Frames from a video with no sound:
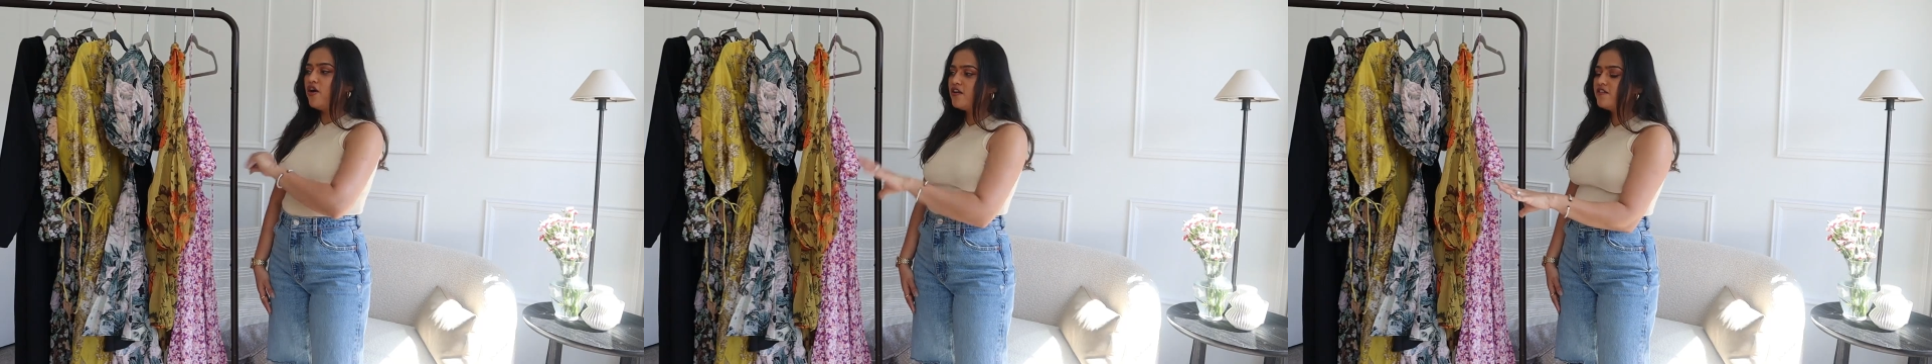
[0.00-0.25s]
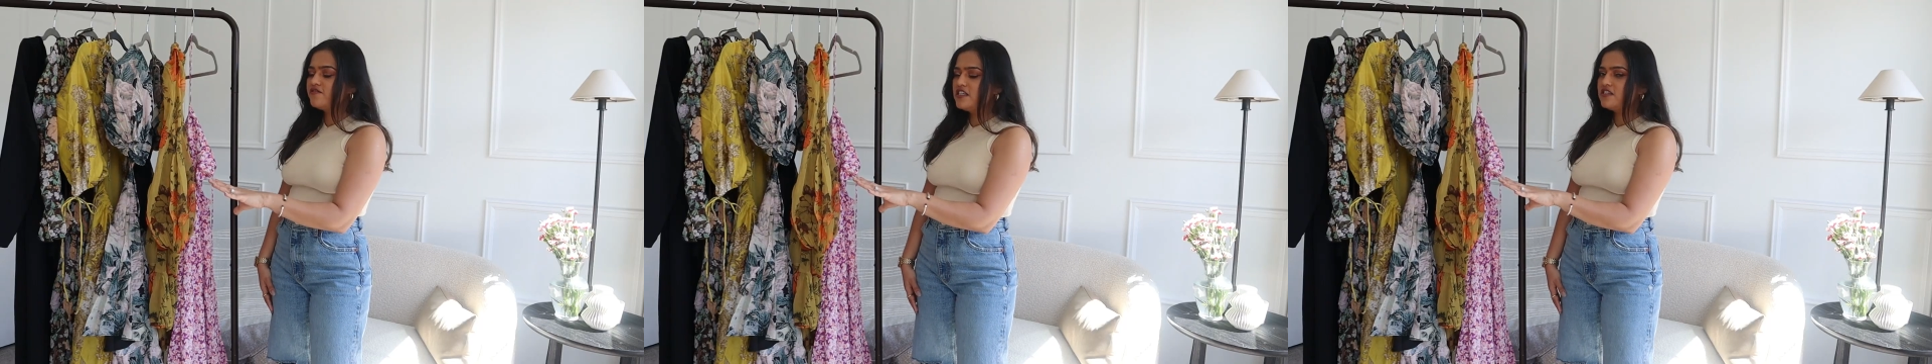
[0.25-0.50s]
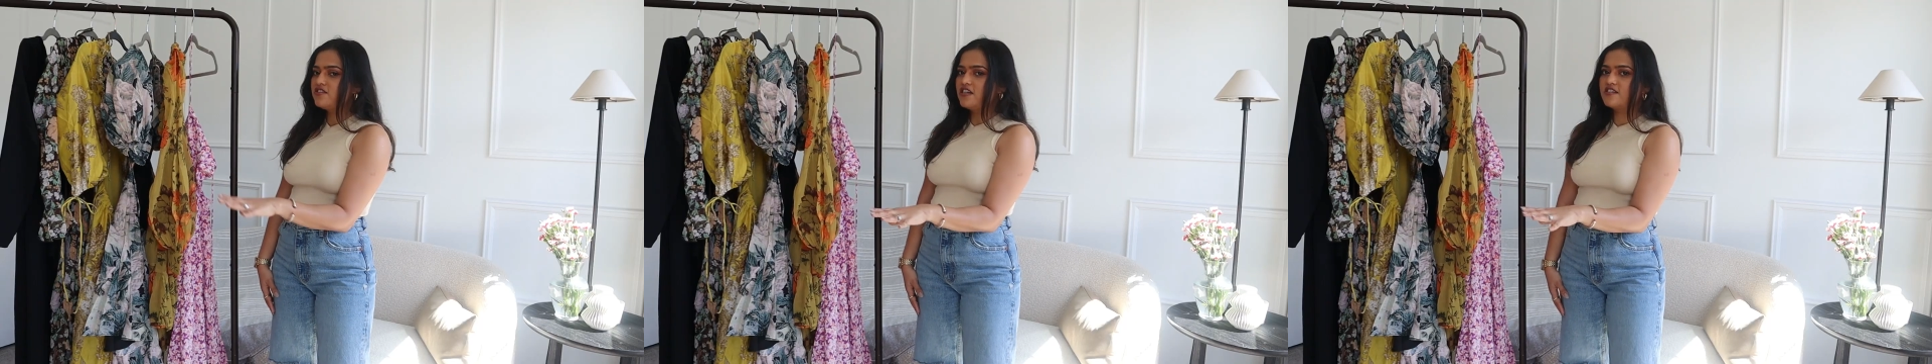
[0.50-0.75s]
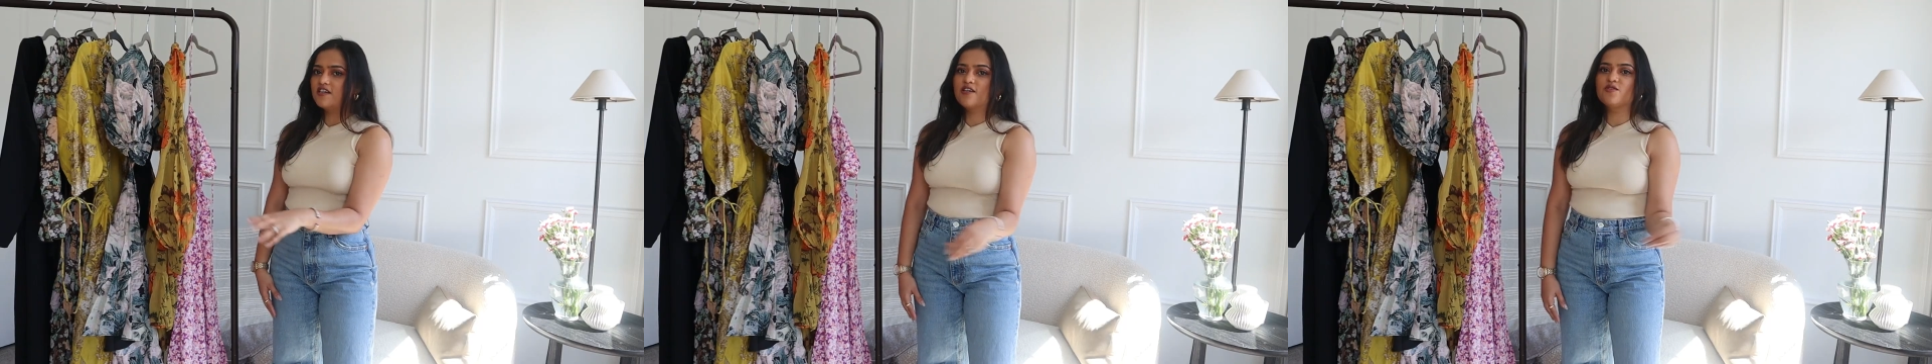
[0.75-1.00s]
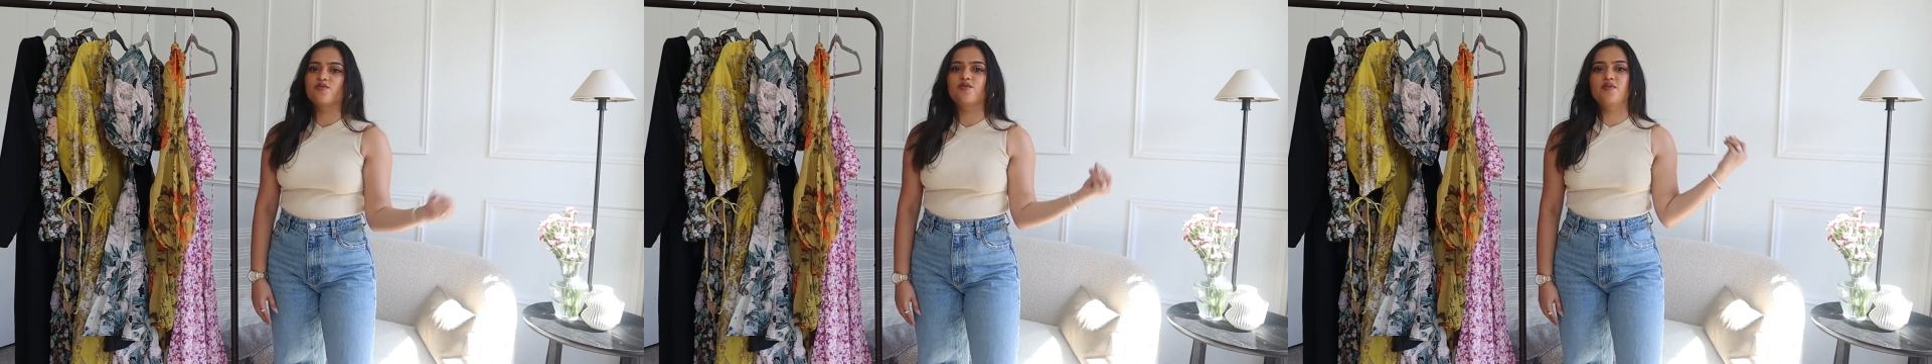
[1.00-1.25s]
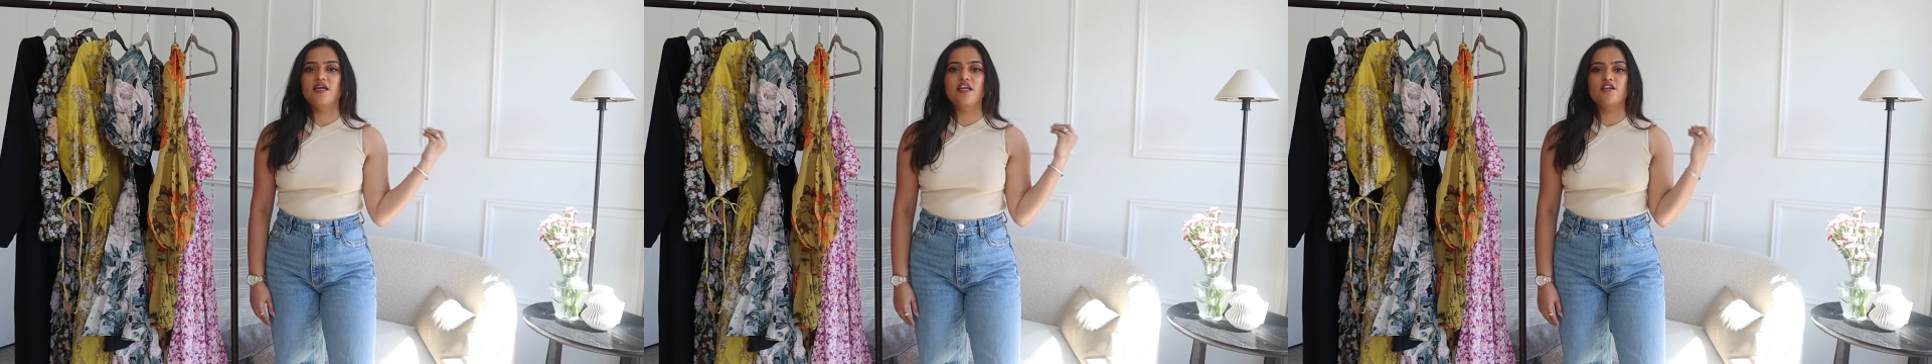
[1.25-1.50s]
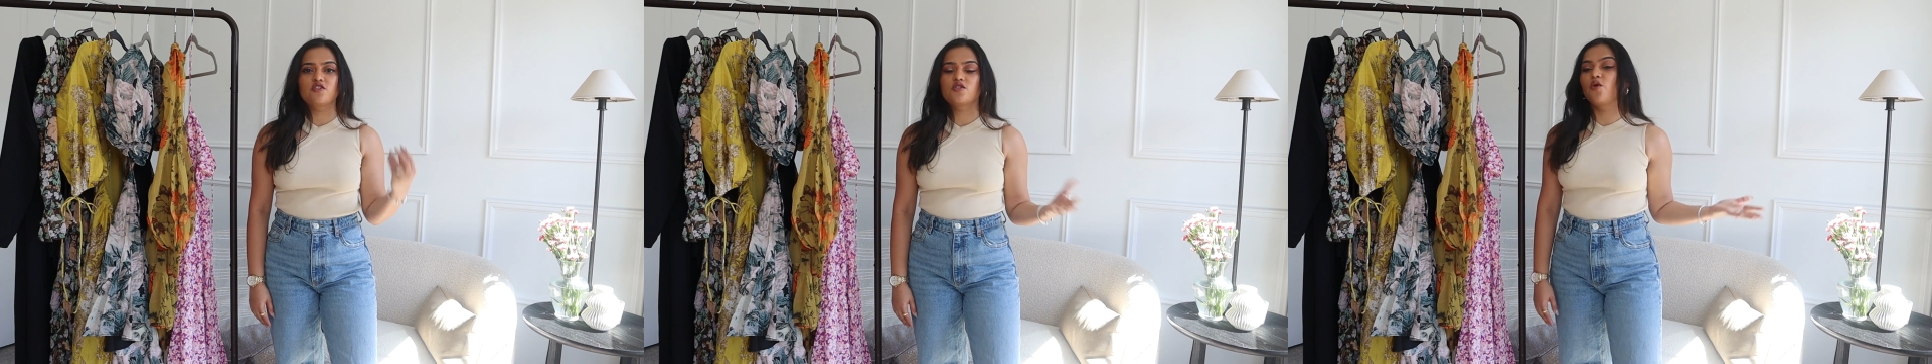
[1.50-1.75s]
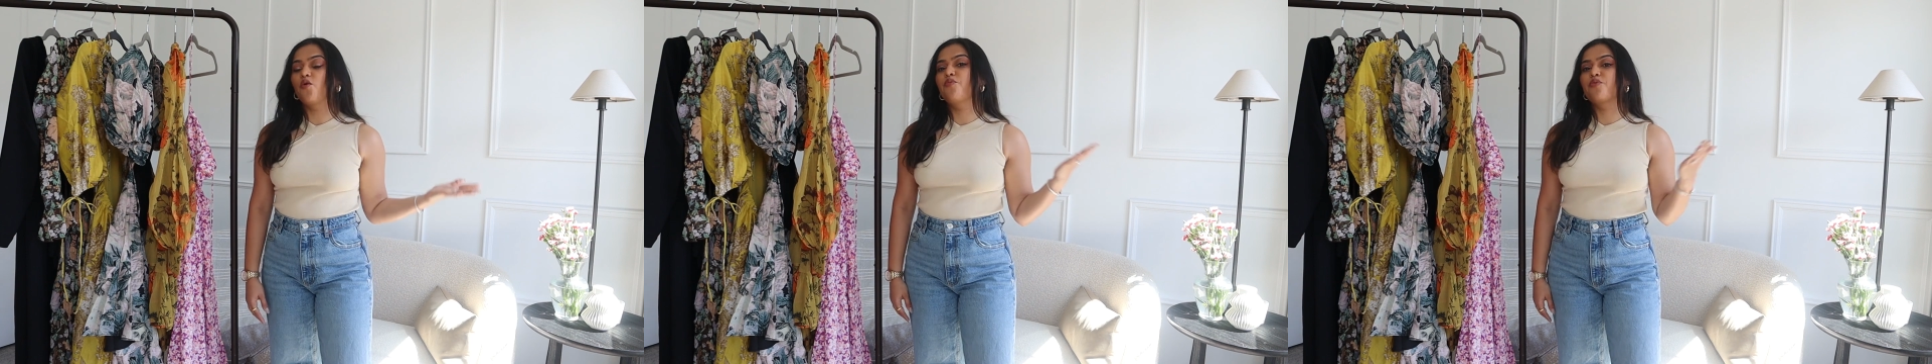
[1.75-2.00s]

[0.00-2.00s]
All of these dresses would be like so